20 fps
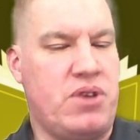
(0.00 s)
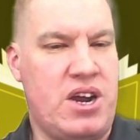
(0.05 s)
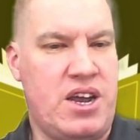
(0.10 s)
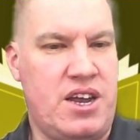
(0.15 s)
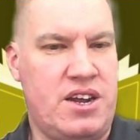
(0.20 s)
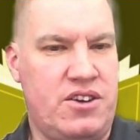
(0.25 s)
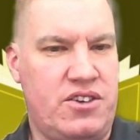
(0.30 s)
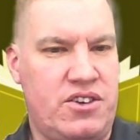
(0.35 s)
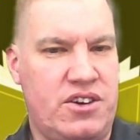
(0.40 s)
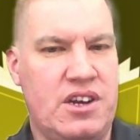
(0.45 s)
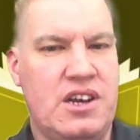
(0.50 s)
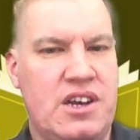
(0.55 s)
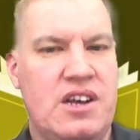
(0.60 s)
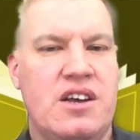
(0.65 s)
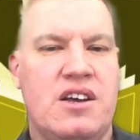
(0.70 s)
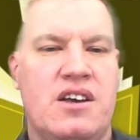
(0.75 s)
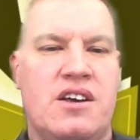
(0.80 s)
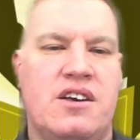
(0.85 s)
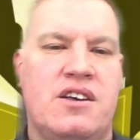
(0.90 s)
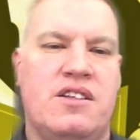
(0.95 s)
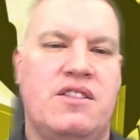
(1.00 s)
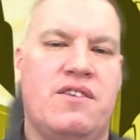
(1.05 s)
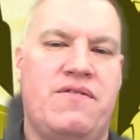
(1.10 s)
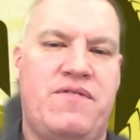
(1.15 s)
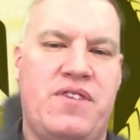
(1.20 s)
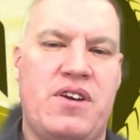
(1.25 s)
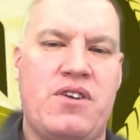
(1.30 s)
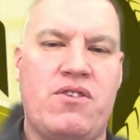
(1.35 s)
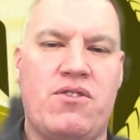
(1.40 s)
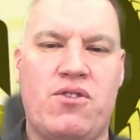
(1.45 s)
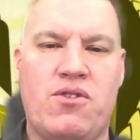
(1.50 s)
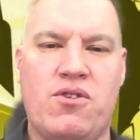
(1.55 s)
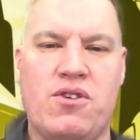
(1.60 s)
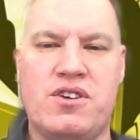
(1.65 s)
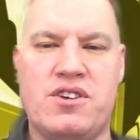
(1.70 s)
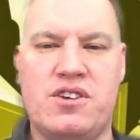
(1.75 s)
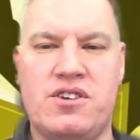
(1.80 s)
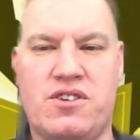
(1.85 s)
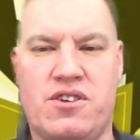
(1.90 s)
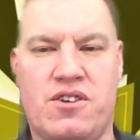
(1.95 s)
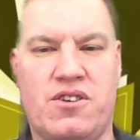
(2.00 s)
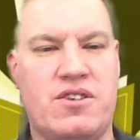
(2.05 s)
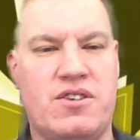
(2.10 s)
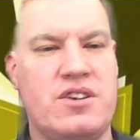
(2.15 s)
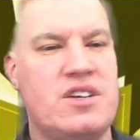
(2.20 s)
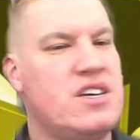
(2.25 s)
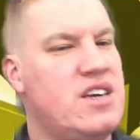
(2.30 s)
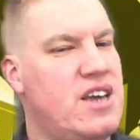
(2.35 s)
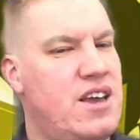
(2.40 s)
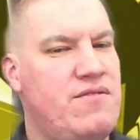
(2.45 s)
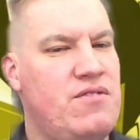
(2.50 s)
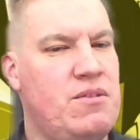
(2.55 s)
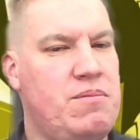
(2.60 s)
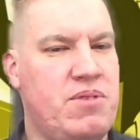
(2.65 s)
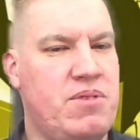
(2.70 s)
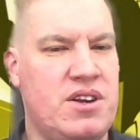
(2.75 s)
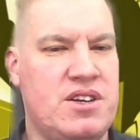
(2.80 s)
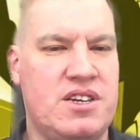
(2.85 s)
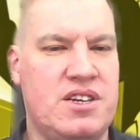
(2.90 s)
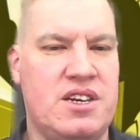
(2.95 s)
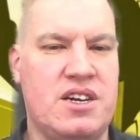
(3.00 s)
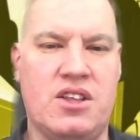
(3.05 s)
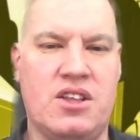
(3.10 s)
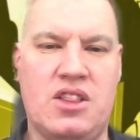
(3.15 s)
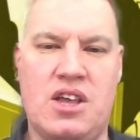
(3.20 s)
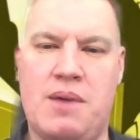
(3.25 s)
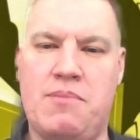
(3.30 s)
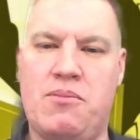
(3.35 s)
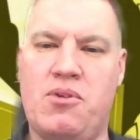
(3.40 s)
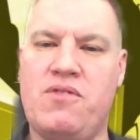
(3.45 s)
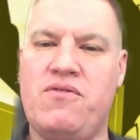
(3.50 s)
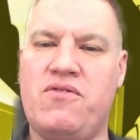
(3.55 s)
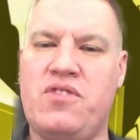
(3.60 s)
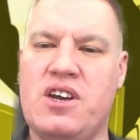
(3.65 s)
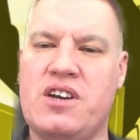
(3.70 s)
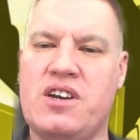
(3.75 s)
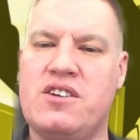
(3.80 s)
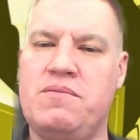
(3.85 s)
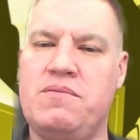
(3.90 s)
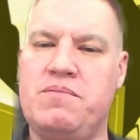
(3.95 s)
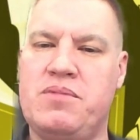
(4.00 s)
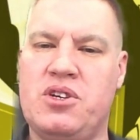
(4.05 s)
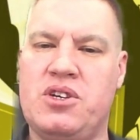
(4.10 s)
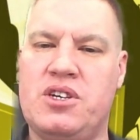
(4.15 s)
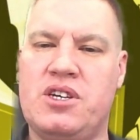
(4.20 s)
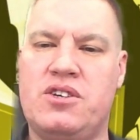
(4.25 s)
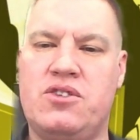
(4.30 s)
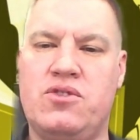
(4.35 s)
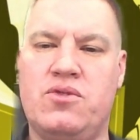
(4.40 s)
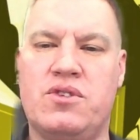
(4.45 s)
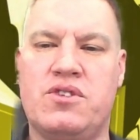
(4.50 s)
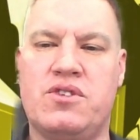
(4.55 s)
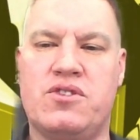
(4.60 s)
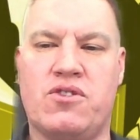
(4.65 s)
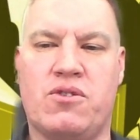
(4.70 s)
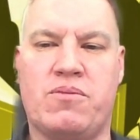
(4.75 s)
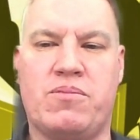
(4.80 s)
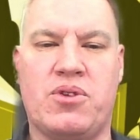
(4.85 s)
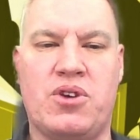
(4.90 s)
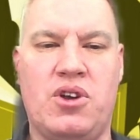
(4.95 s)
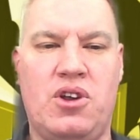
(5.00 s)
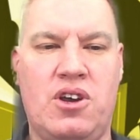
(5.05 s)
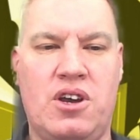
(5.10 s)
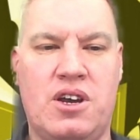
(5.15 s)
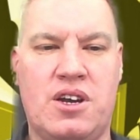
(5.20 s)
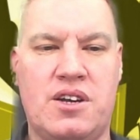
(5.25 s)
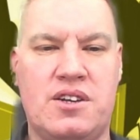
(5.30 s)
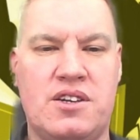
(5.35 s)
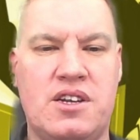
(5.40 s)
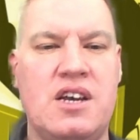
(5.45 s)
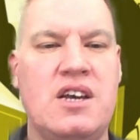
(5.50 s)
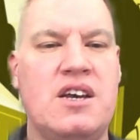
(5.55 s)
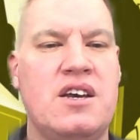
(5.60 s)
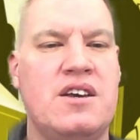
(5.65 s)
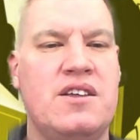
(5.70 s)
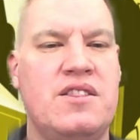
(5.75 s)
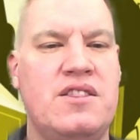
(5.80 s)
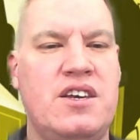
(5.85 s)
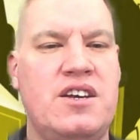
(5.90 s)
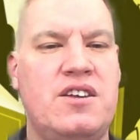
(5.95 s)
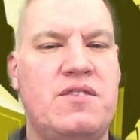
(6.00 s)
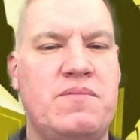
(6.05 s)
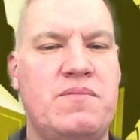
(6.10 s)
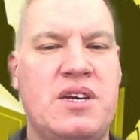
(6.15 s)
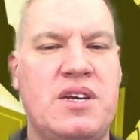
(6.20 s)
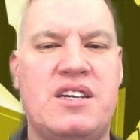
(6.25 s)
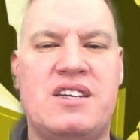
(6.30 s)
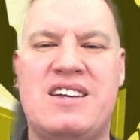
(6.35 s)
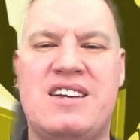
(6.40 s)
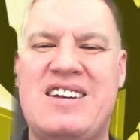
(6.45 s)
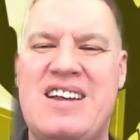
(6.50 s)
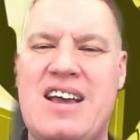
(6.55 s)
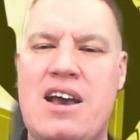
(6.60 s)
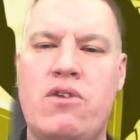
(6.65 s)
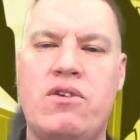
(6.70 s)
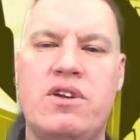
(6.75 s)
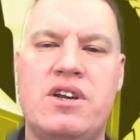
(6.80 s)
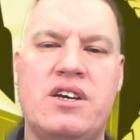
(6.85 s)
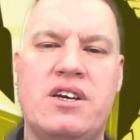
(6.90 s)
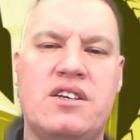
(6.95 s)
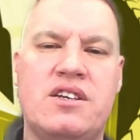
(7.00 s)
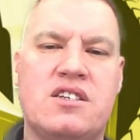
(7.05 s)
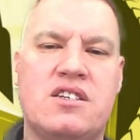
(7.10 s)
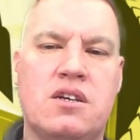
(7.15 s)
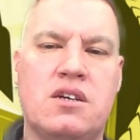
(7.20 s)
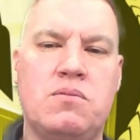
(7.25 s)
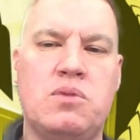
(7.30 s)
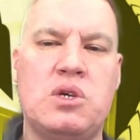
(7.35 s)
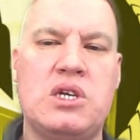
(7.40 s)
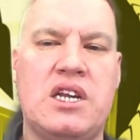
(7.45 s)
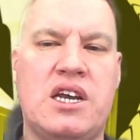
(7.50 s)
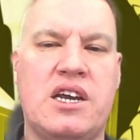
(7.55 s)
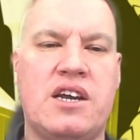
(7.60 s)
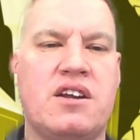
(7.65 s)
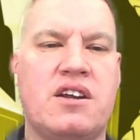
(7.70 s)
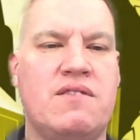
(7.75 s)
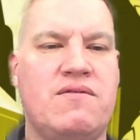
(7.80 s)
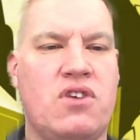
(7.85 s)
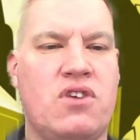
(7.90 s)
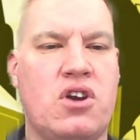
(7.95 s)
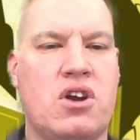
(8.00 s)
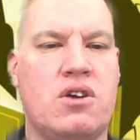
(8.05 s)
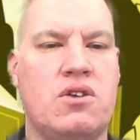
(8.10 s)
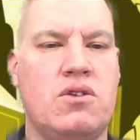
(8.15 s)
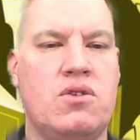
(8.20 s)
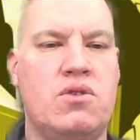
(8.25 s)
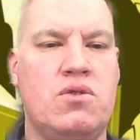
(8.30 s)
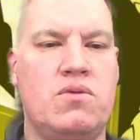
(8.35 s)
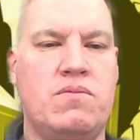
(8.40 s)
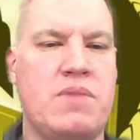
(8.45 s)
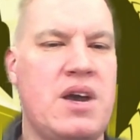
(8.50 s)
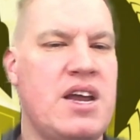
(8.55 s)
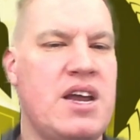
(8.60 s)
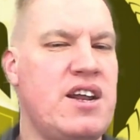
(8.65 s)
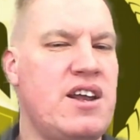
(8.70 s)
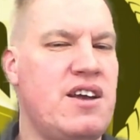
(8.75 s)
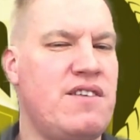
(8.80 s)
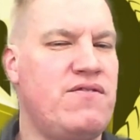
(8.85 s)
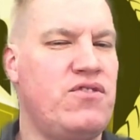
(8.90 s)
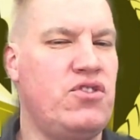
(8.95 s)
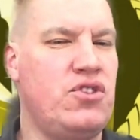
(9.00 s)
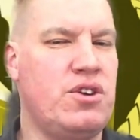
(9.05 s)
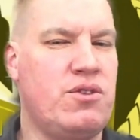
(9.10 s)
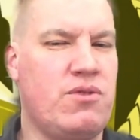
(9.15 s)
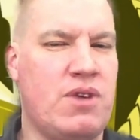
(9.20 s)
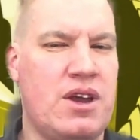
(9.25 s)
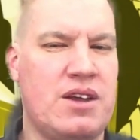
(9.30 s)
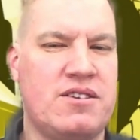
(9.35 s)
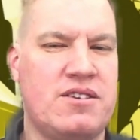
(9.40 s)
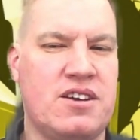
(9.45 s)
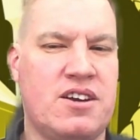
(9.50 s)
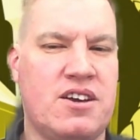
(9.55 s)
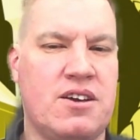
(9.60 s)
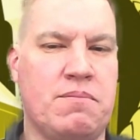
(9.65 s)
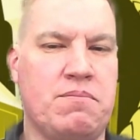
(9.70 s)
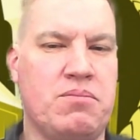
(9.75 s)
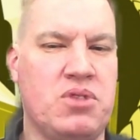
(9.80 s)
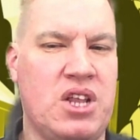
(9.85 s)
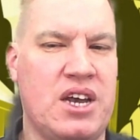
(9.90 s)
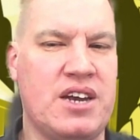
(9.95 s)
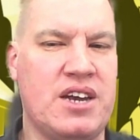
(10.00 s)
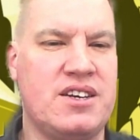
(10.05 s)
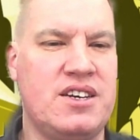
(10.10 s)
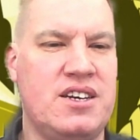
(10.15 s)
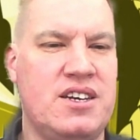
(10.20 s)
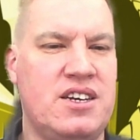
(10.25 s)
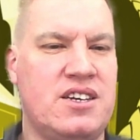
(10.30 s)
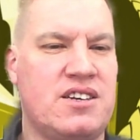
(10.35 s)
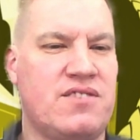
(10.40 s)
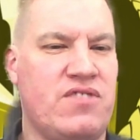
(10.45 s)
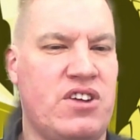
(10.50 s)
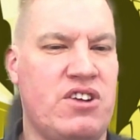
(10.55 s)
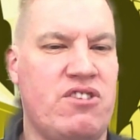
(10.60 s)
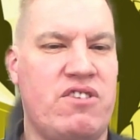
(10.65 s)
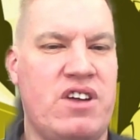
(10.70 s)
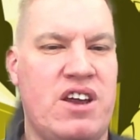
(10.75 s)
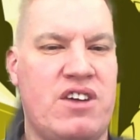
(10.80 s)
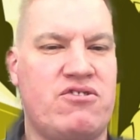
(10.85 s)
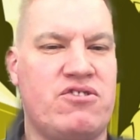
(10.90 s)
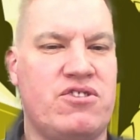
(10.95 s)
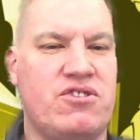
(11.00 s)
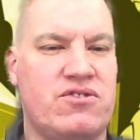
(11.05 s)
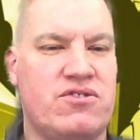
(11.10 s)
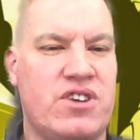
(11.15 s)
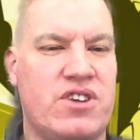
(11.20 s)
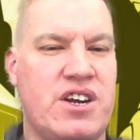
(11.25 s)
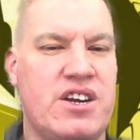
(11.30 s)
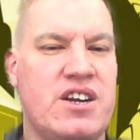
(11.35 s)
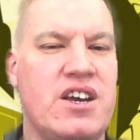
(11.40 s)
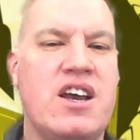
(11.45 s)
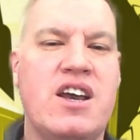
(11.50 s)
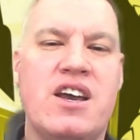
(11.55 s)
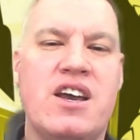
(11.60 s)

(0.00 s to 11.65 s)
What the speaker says: branch. The federal courts, in turn, gave the president a lot more flexibility to interpret laws. This means that nowadays, someone like Navarro, who might not fully grasp the complexities of international trade,